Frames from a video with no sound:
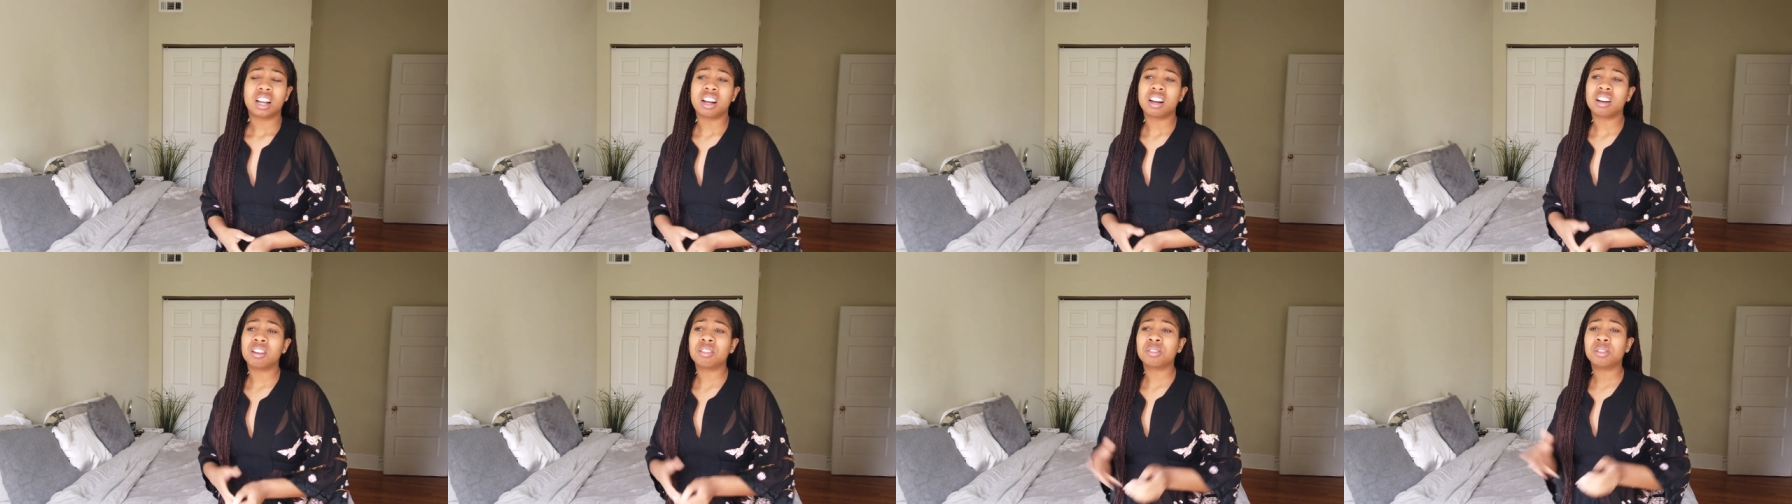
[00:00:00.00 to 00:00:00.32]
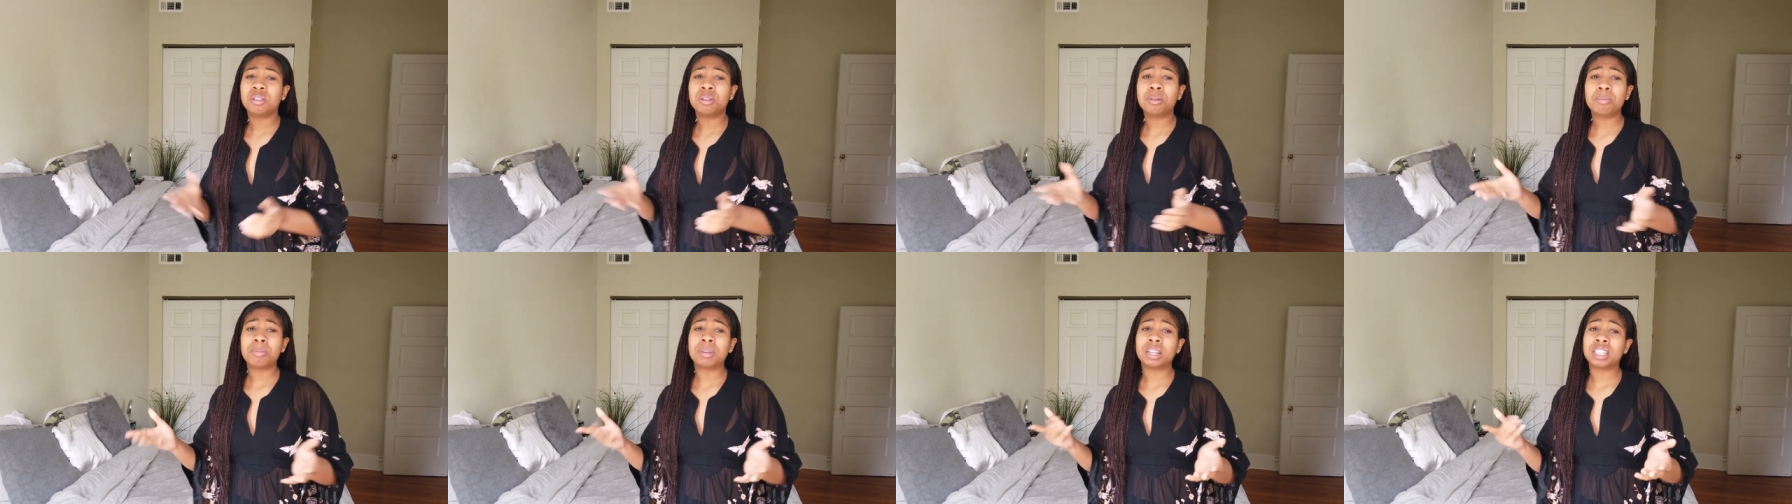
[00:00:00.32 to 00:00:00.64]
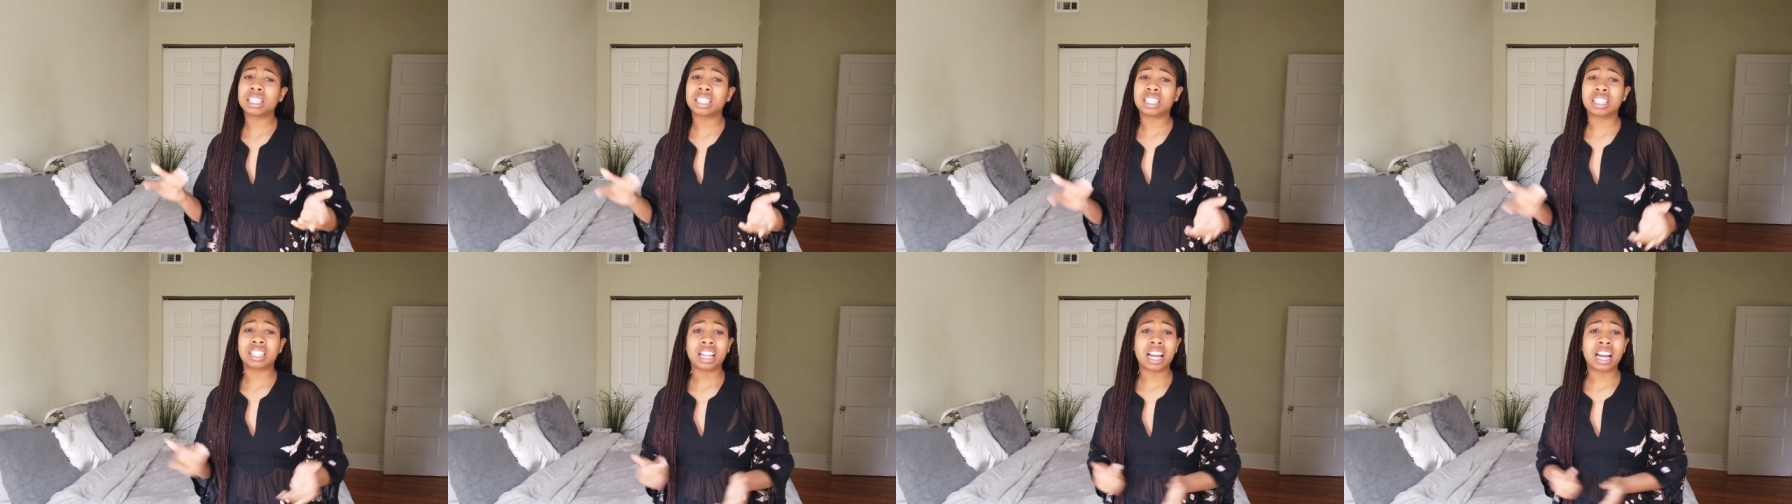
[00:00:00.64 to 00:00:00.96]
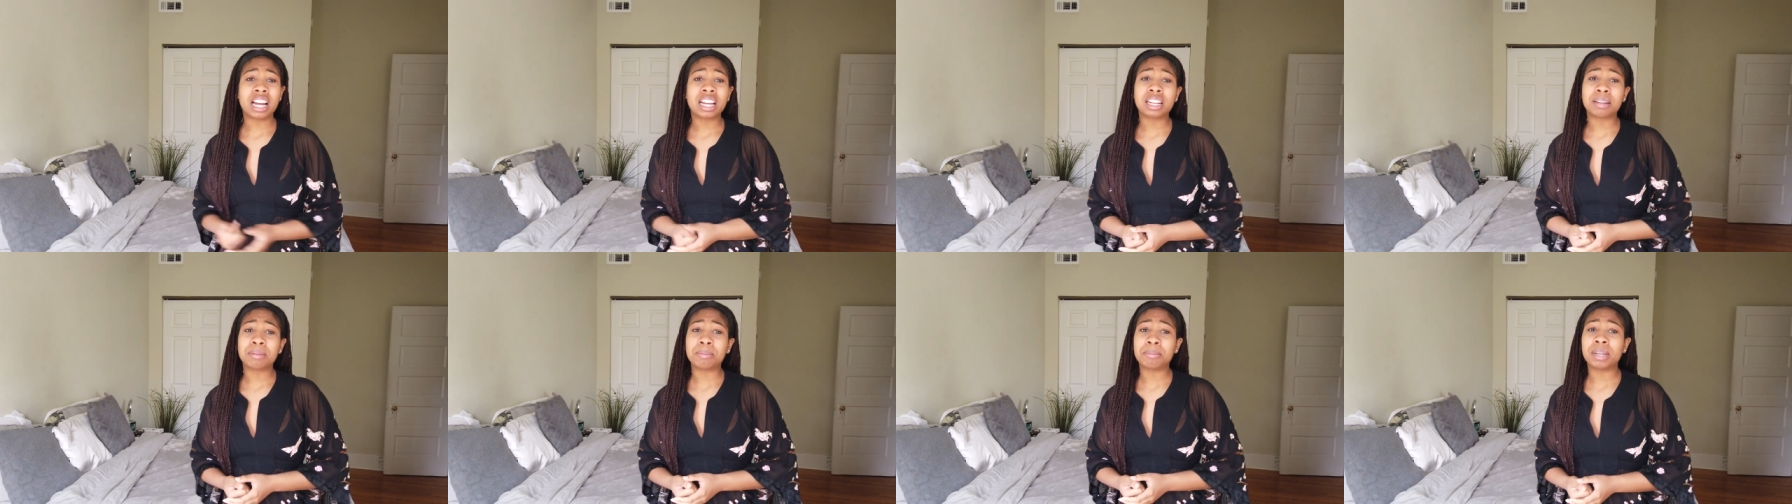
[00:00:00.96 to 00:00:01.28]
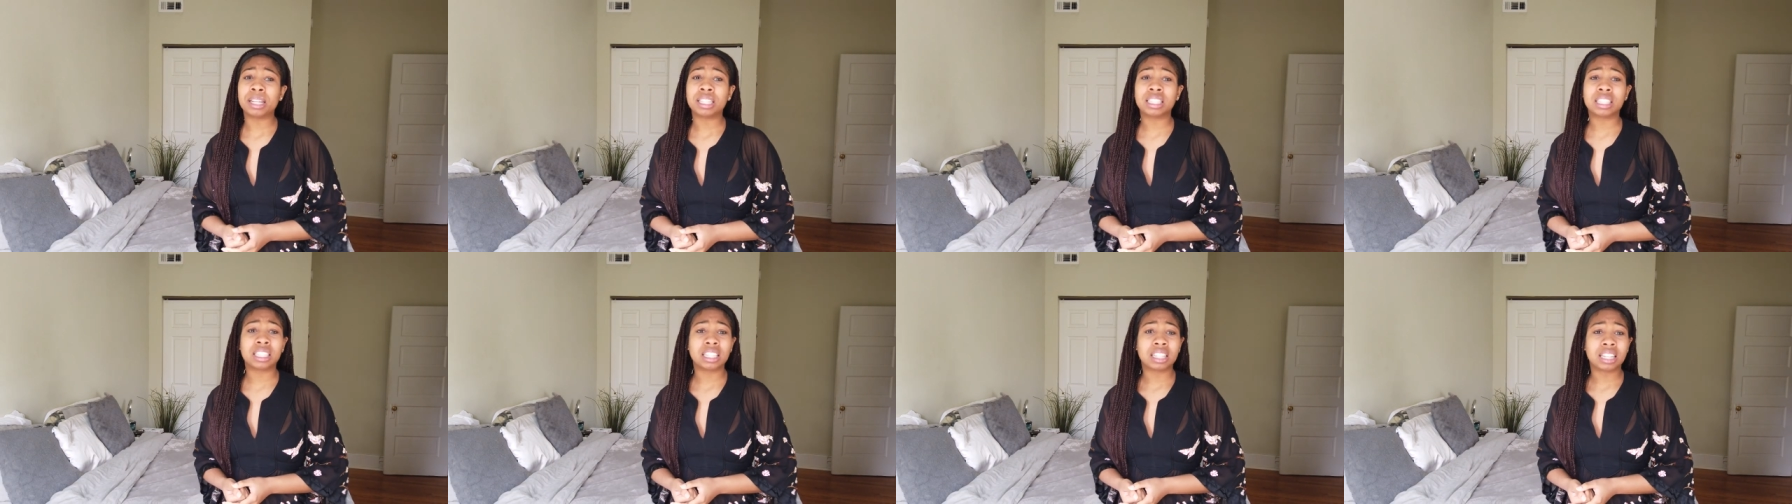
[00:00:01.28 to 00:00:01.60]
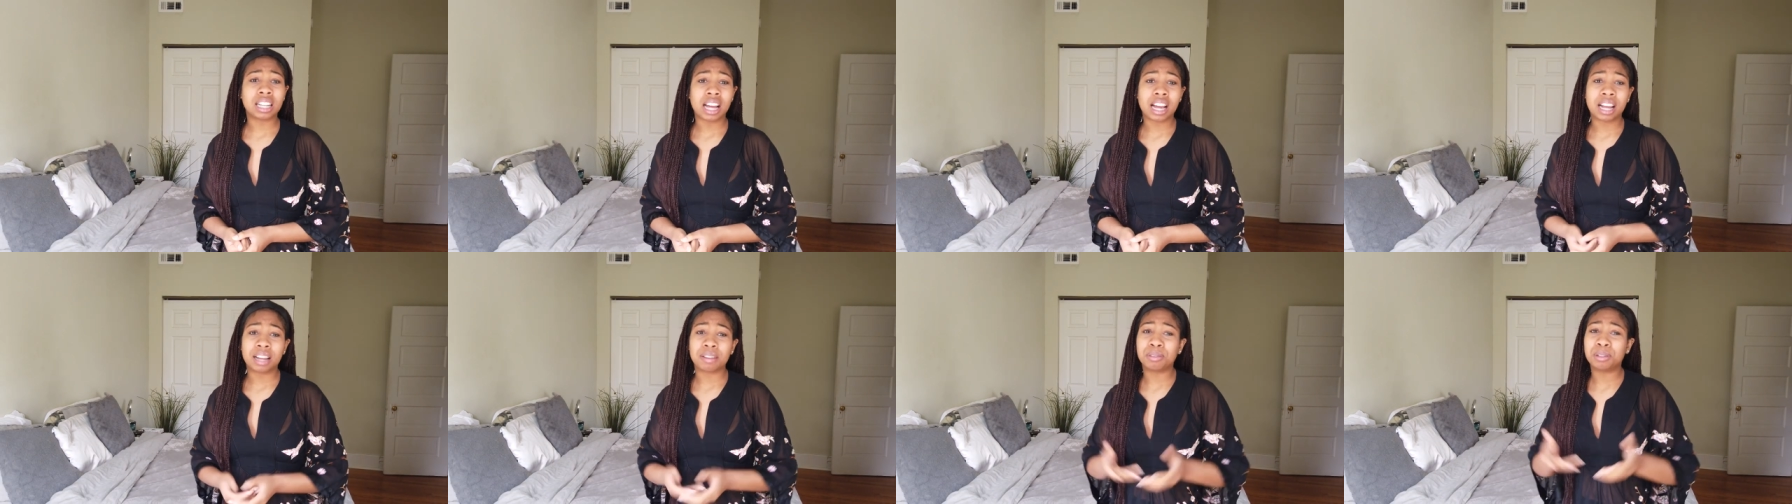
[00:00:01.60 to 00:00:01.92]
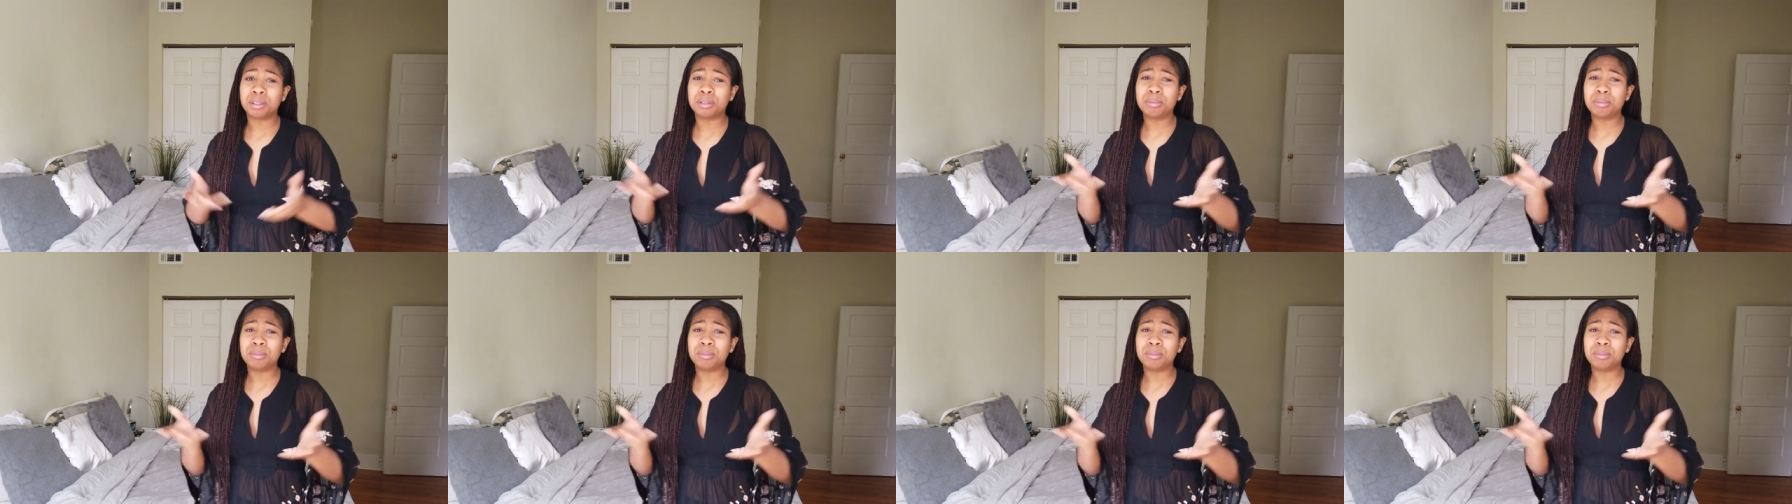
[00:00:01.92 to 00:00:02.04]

oh, you must like a messy life.